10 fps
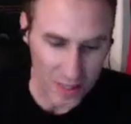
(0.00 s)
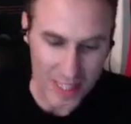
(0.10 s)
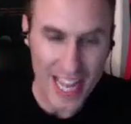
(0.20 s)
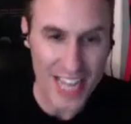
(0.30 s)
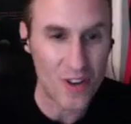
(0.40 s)

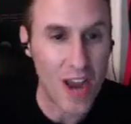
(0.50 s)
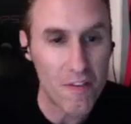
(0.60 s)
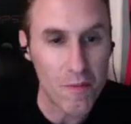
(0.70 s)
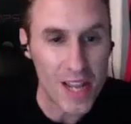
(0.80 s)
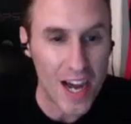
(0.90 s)
Thanks for
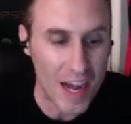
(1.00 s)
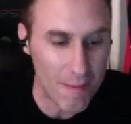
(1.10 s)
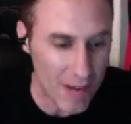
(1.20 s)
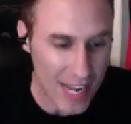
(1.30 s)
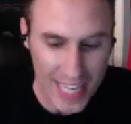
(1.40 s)
having me on,
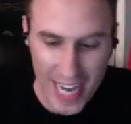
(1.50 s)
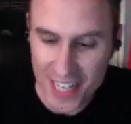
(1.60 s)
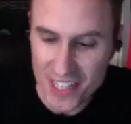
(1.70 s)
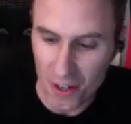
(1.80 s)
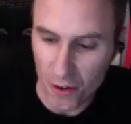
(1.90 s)
Mike. And
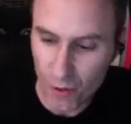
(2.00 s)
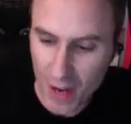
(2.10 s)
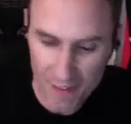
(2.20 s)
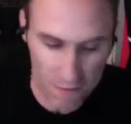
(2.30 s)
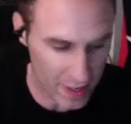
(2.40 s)
it's a
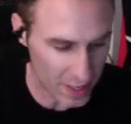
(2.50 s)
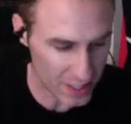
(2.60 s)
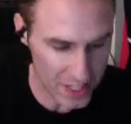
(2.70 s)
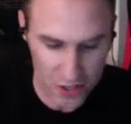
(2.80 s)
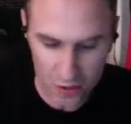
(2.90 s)
great
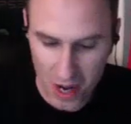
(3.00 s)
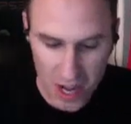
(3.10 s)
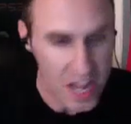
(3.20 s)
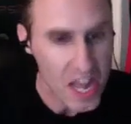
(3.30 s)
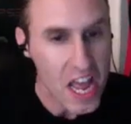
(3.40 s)
feeling
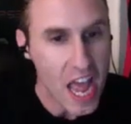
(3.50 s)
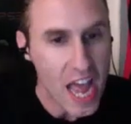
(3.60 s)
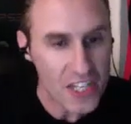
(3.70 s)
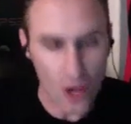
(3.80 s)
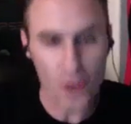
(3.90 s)
to
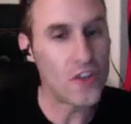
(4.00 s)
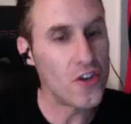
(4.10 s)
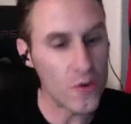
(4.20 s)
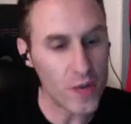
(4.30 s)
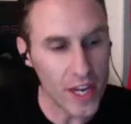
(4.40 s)
start the
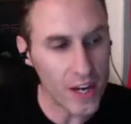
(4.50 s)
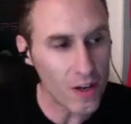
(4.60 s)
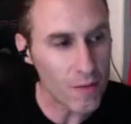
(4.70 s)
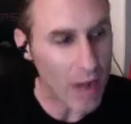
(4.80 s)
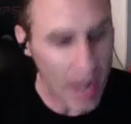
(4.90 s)
new
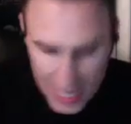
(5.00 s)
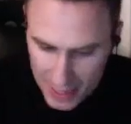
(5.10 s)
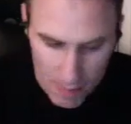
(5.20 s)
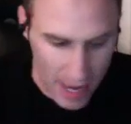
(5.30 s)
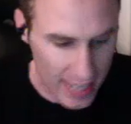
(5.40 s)
year behind
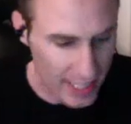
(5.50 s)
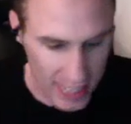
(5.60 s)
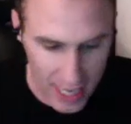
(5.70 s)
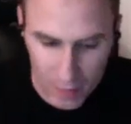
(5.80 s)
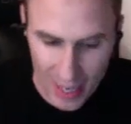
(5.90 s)
the mic
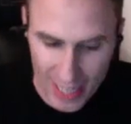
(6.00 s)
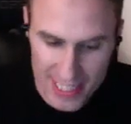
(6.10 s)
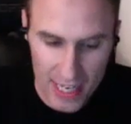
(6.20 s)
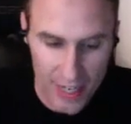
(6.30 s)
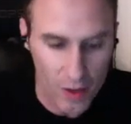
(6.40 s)
again. Like I
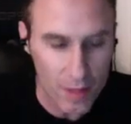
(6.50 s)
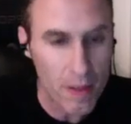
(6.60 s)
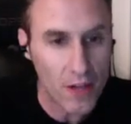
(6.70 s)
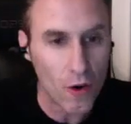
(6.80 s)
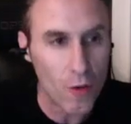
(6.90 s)
said, here at the
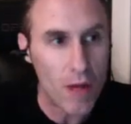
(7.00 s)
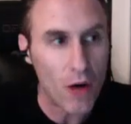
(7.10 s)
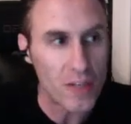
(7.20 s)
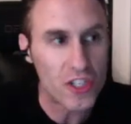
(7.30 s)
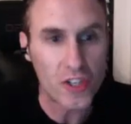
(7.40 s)
Big Gold
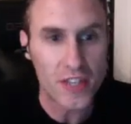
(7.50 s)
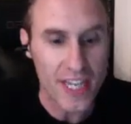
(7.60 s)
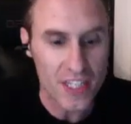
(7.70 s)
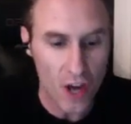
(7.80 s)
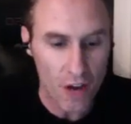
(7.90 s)
Belt, we took
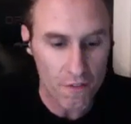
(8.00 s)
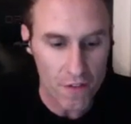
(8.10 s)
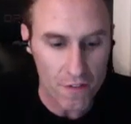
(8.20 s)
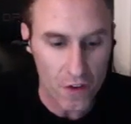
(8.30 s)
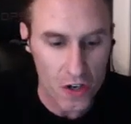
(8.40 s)
things off for the
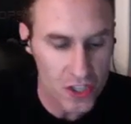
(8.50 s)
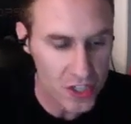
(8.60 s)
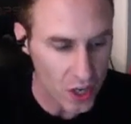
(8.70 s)
first,